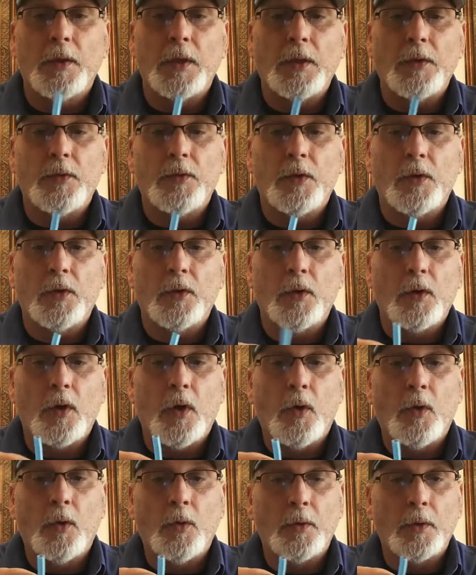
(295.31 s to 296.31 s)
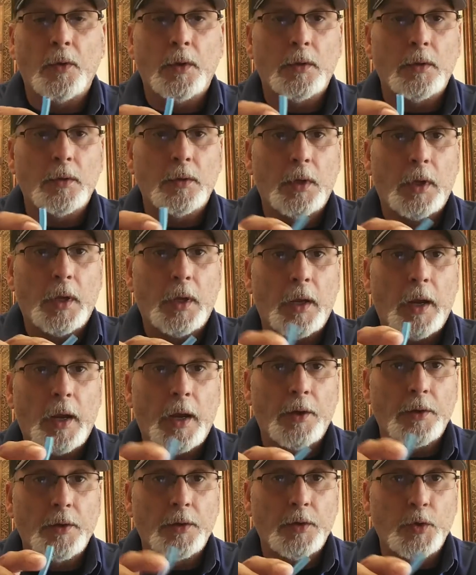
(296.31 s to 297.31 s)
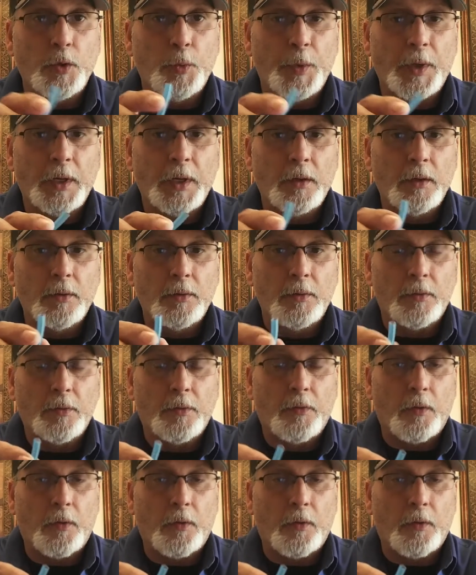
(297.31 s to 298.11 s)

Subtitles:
the silicone air tubing